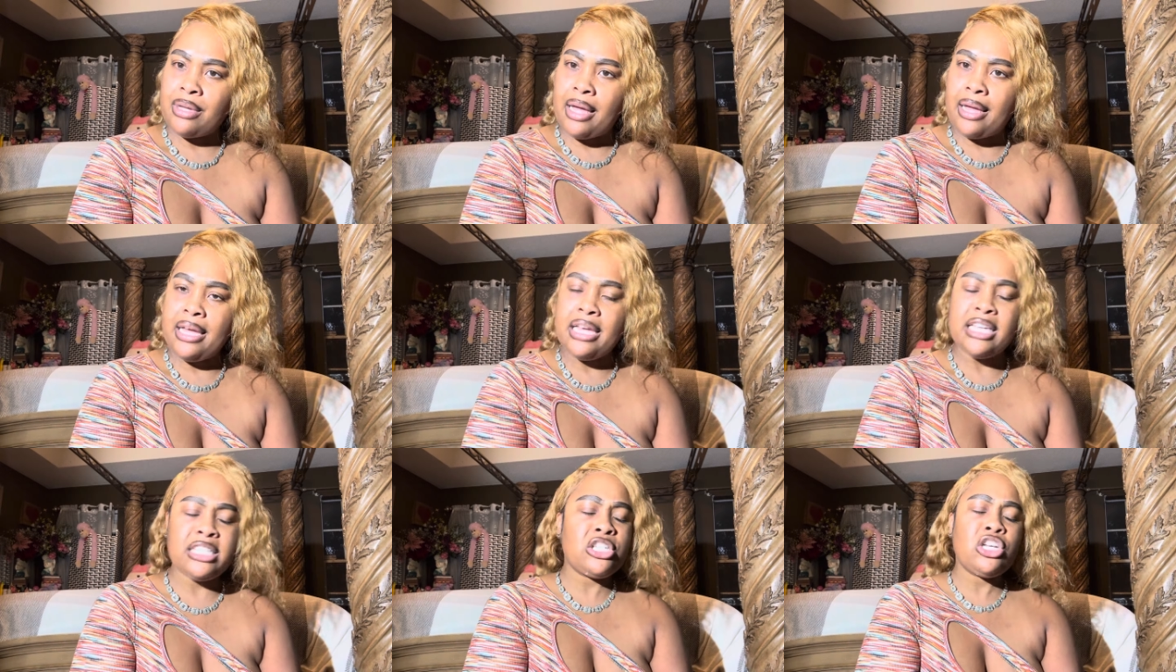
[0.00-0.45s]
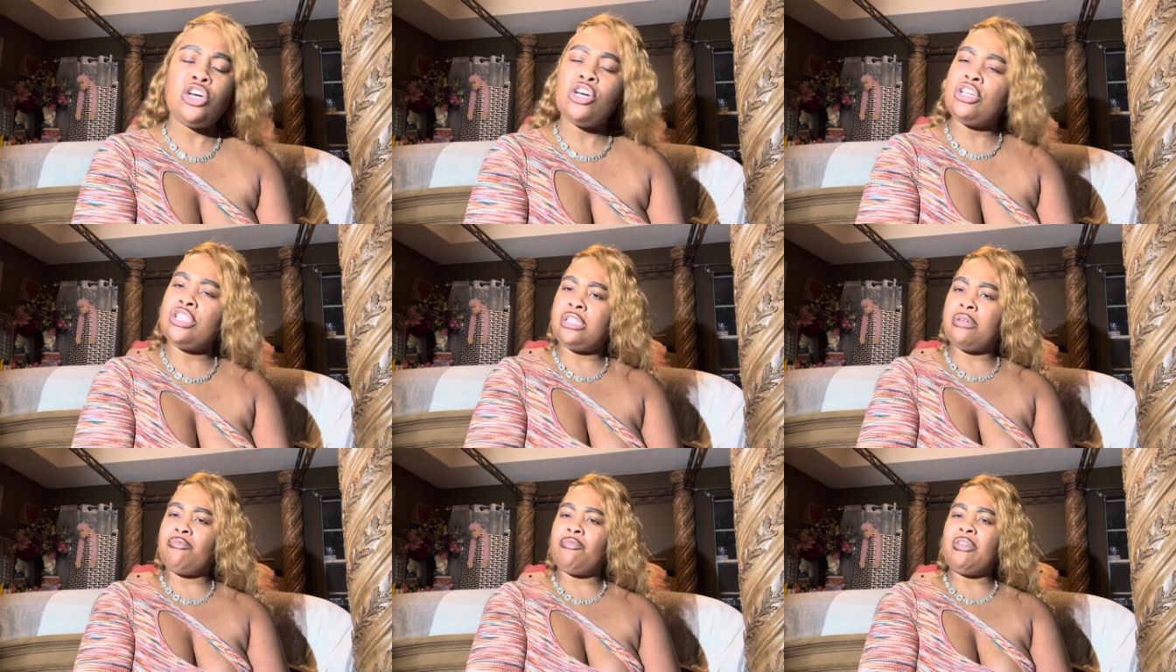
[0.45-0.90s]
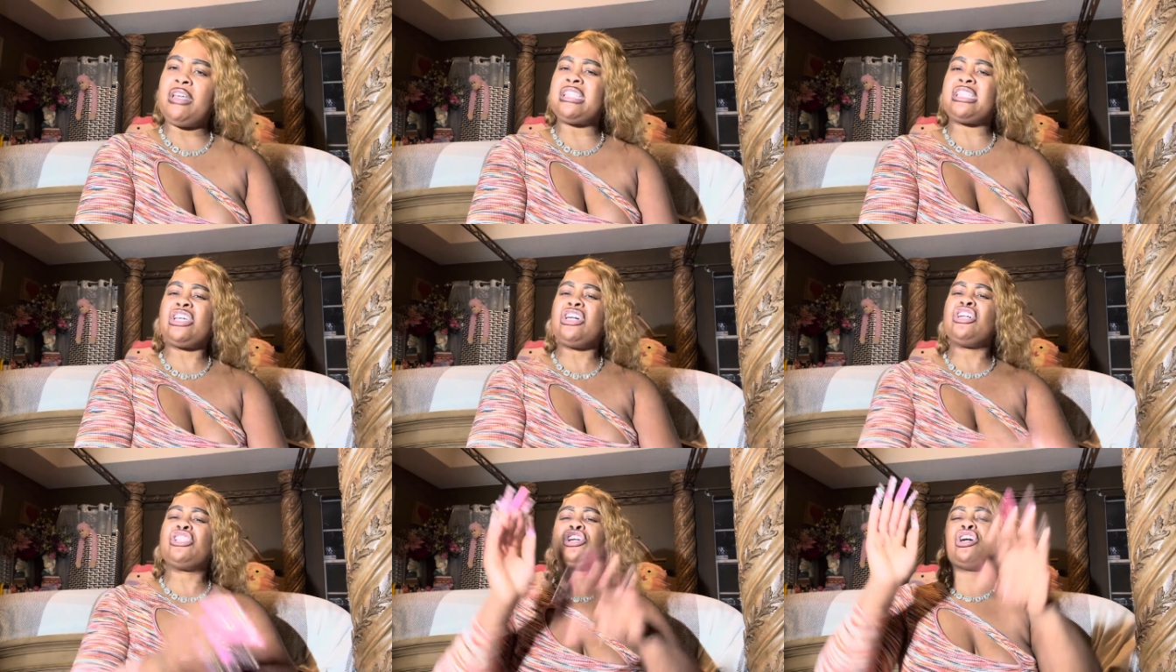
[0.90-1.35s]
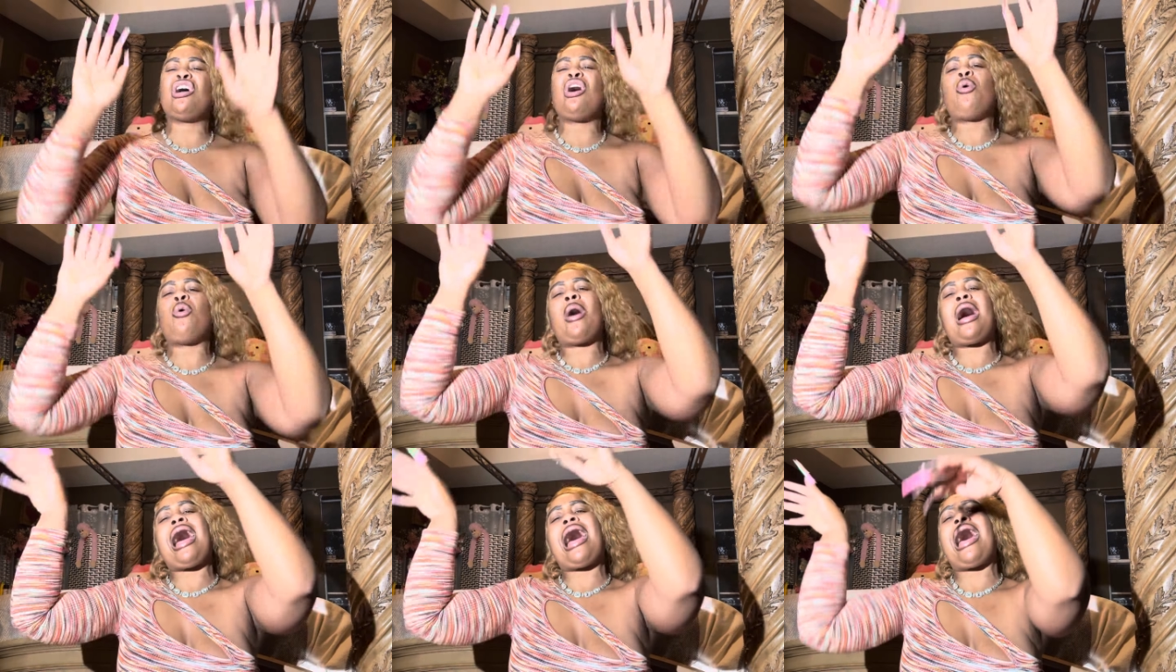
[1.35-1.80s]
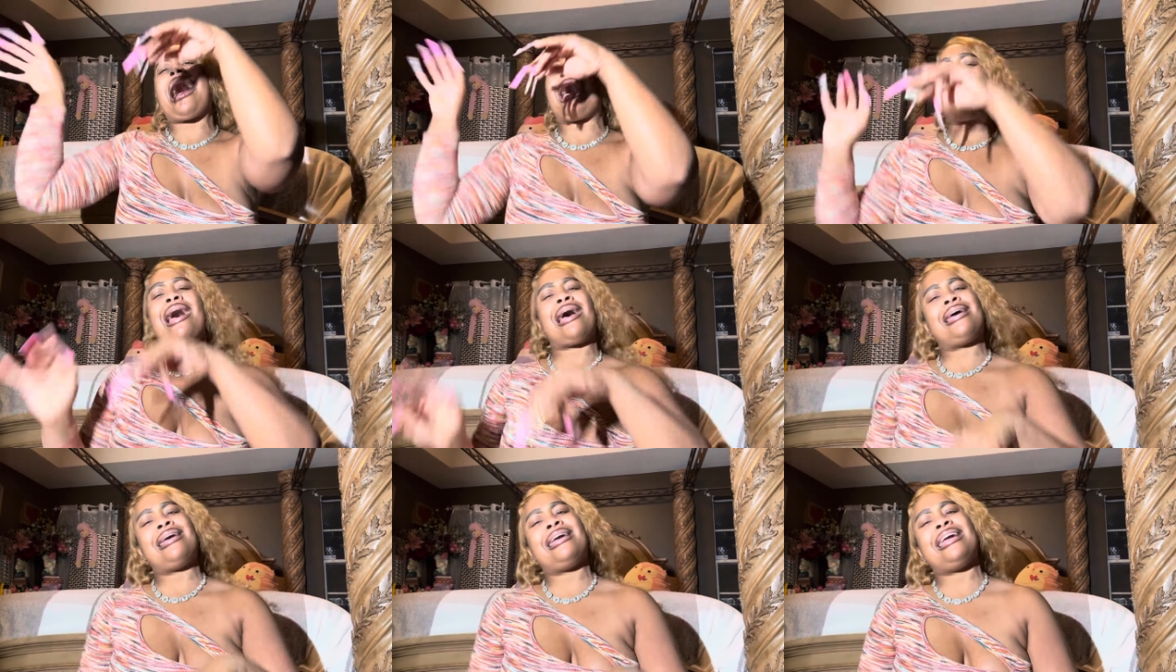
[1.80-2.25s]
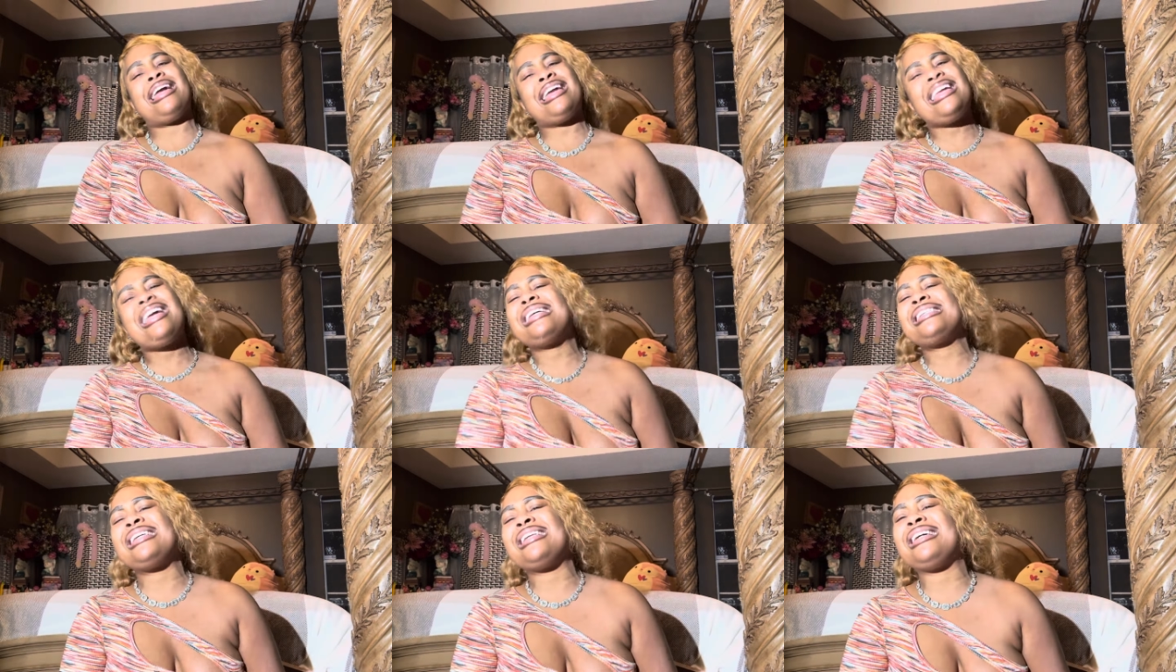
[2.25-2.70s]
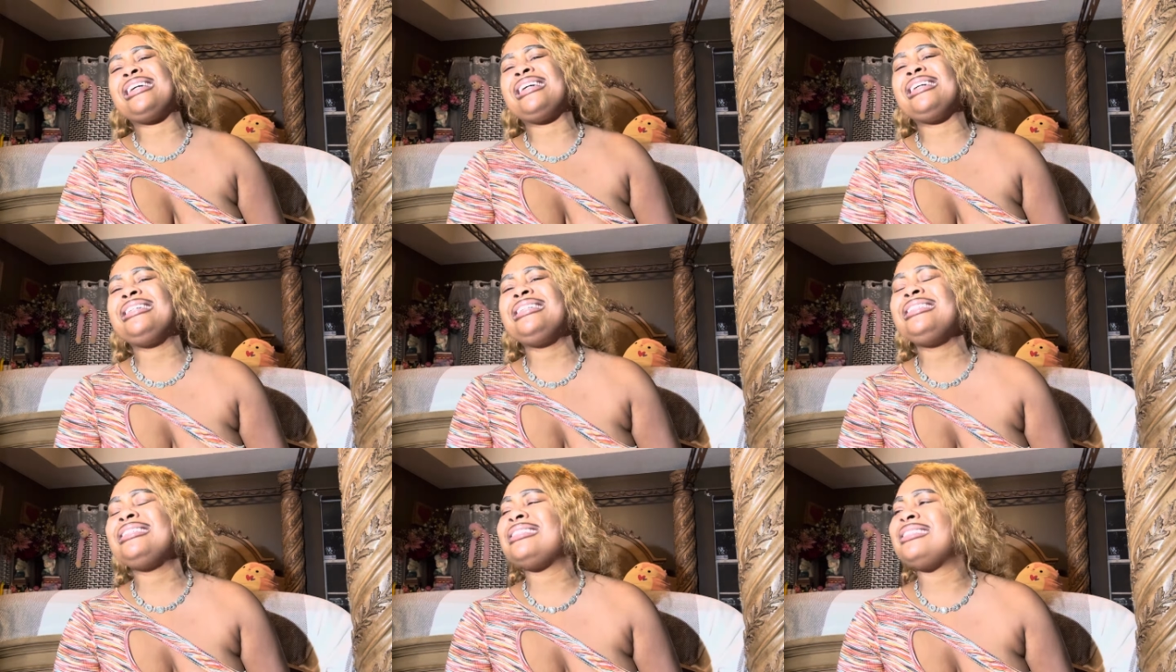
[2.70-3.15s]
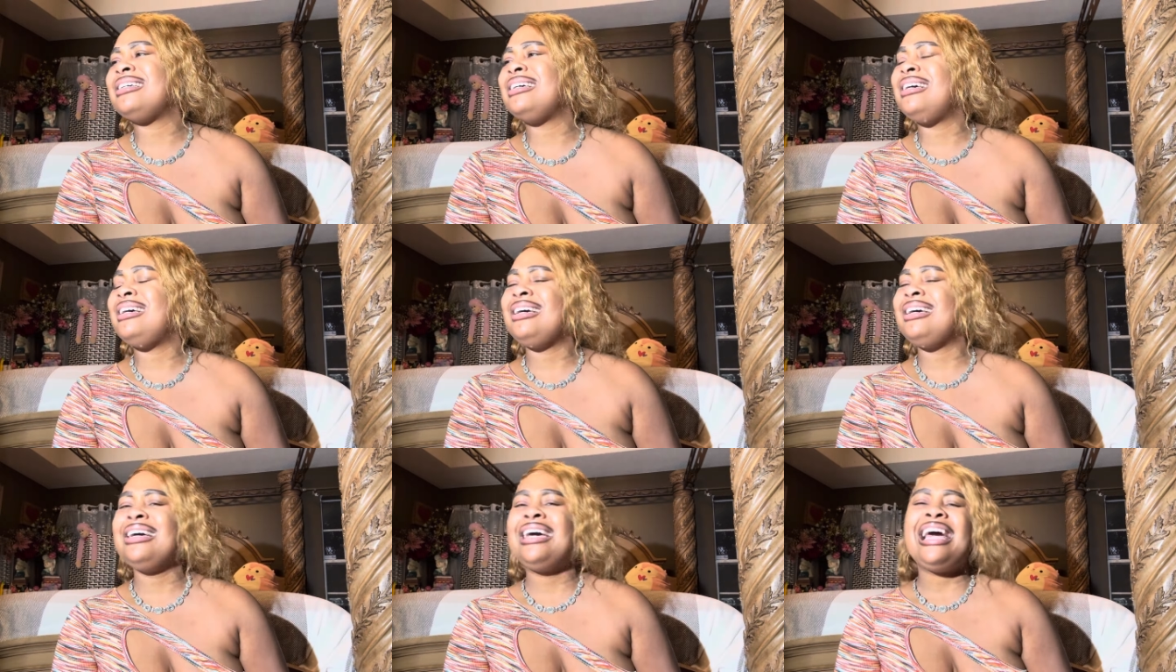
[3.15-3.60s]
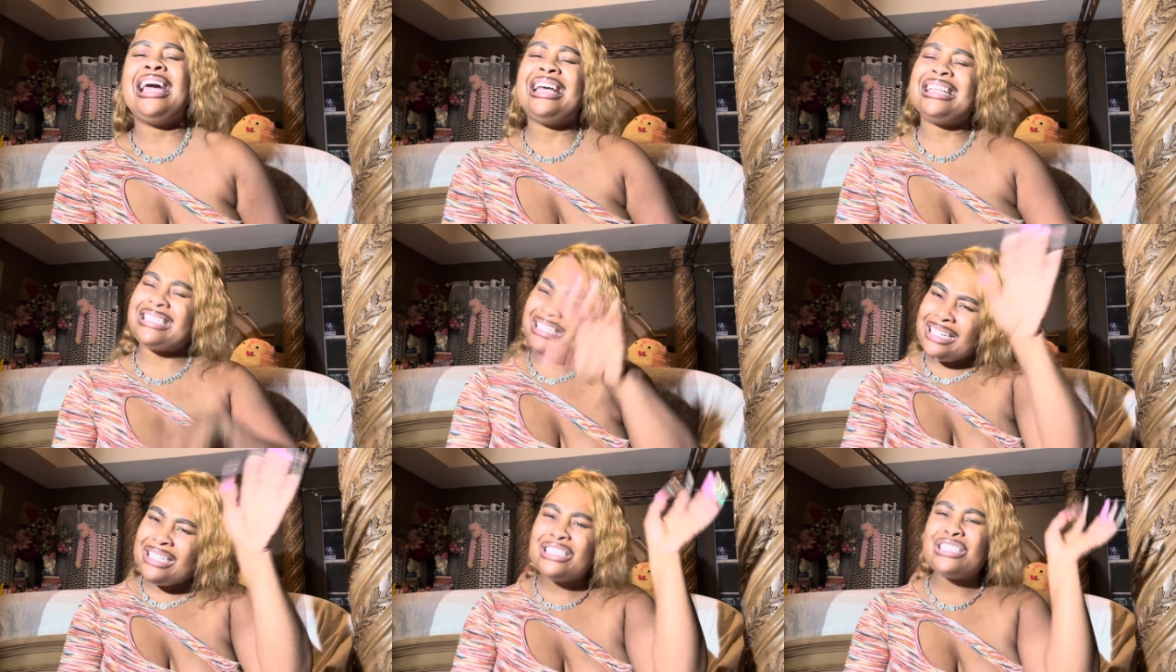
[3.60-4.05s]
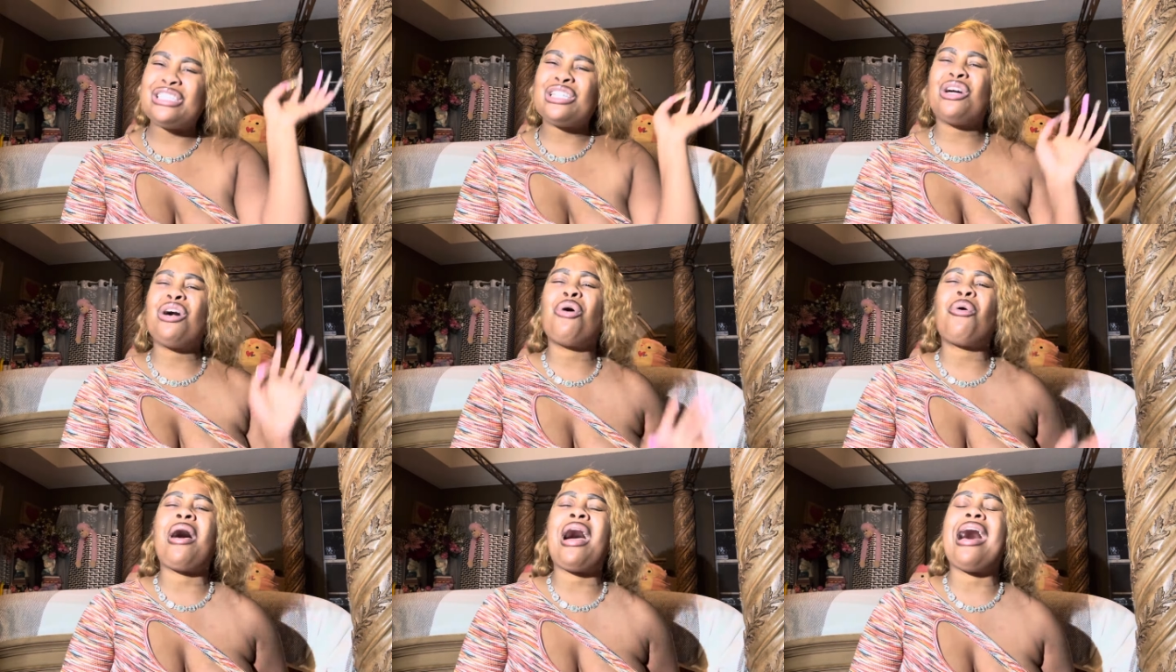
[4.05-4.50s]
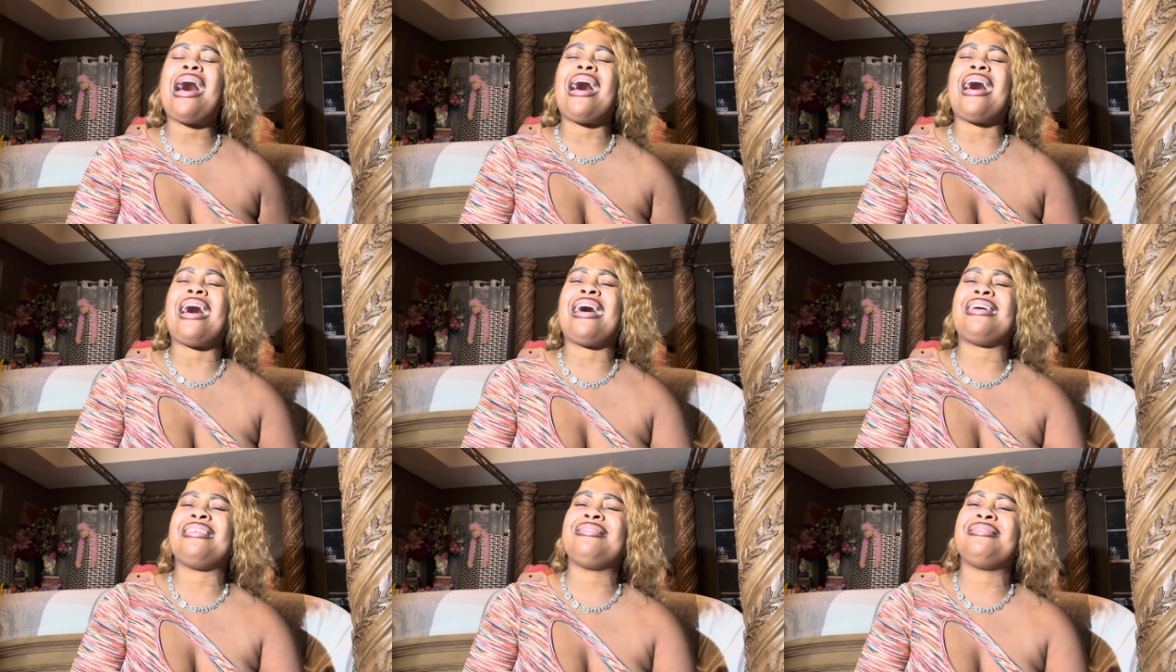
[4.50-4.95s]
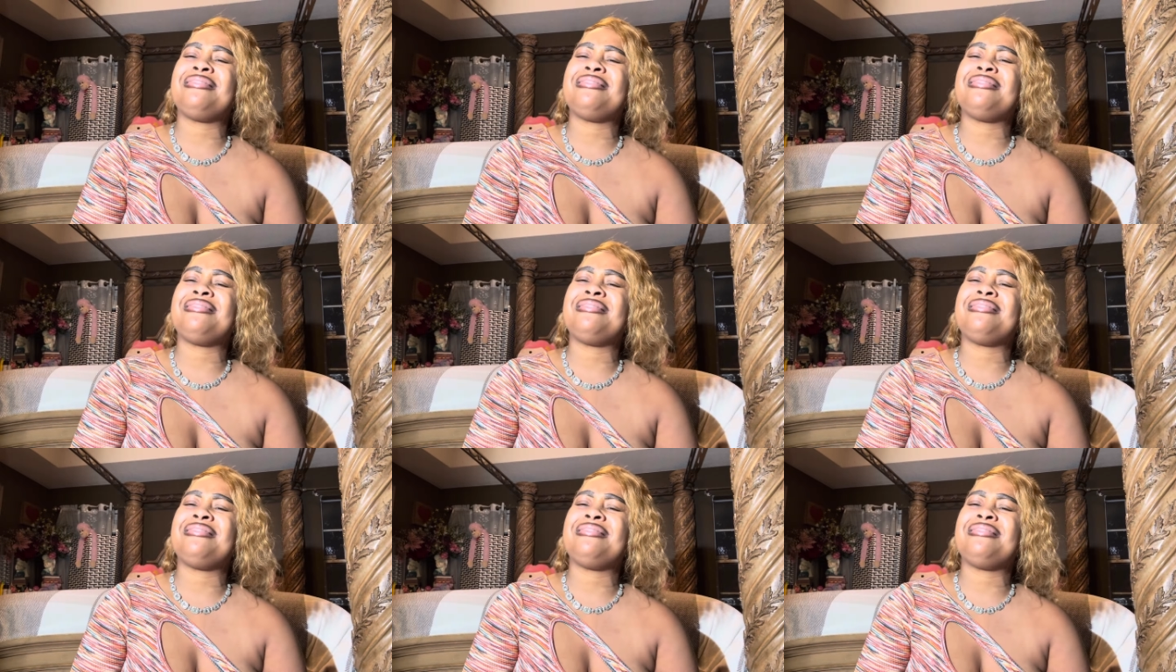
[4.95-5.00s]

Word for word: It's good to it's good to go high. Yes, it is. It's good to go high.